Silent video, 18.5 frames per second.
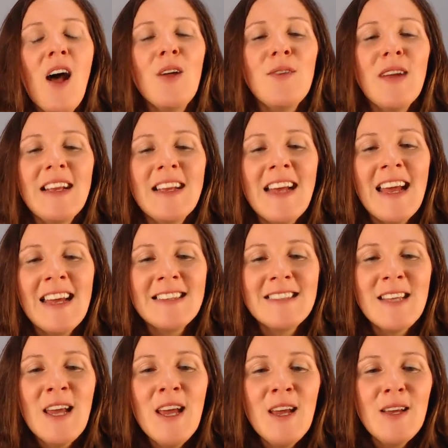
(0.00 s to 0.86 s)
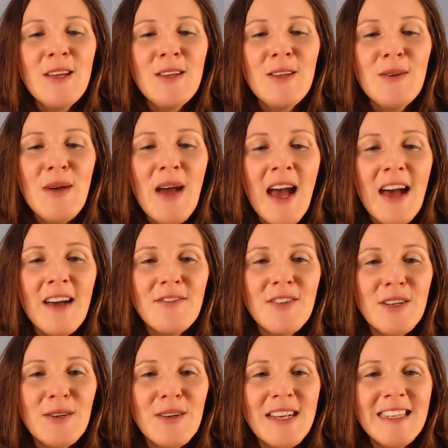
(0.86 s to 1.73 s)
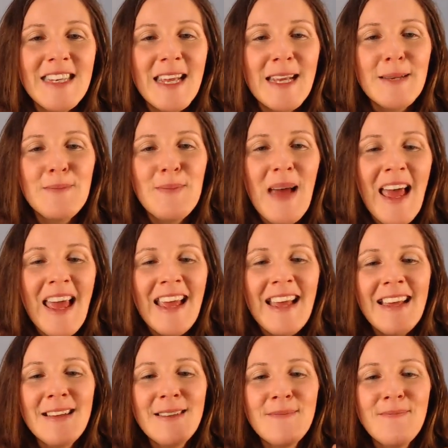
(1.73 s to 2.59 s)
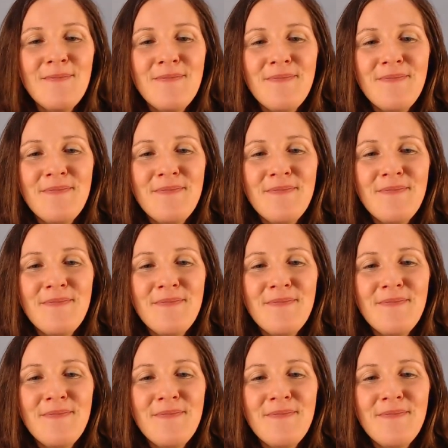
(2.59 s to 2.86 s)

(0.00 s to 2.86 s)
All right, guys, you have a great night. Bye.